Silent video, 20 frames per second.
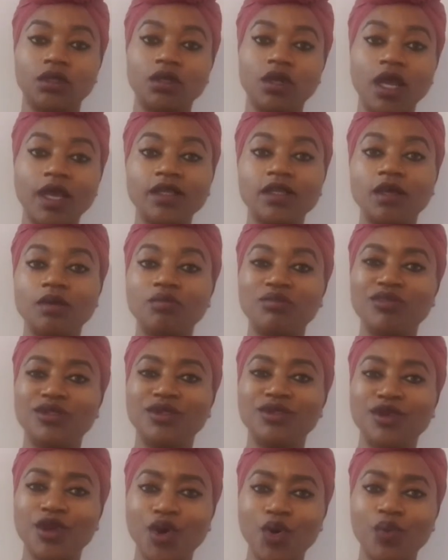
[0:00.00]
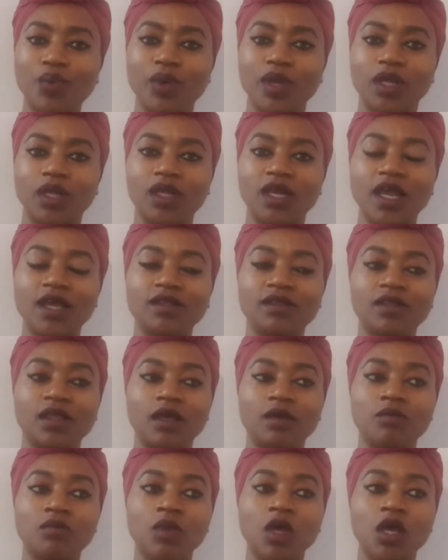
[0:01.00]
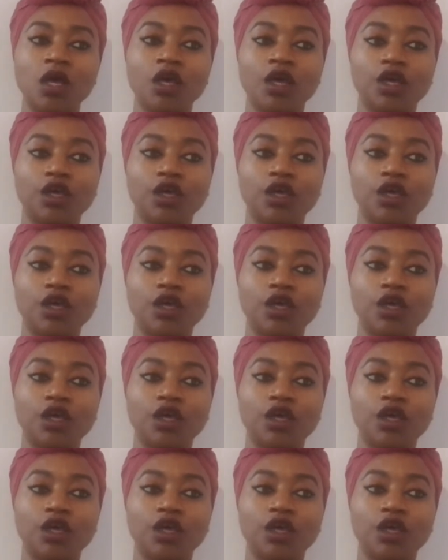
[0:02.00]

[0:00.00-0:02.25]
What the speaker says: Let them know it. Let them,